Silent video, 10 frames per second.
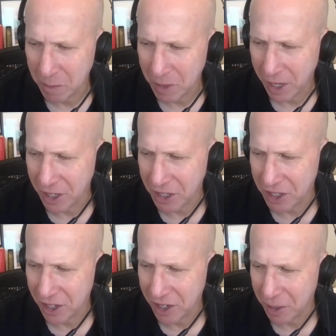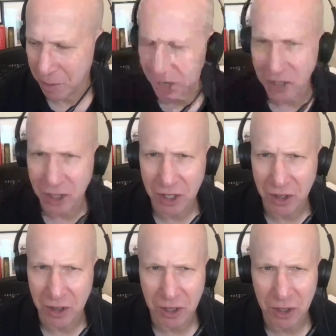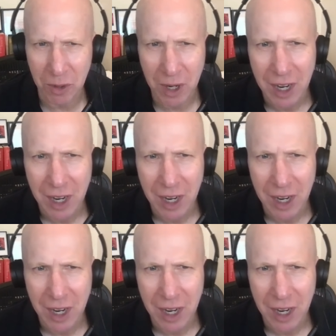got us started, but it's also those who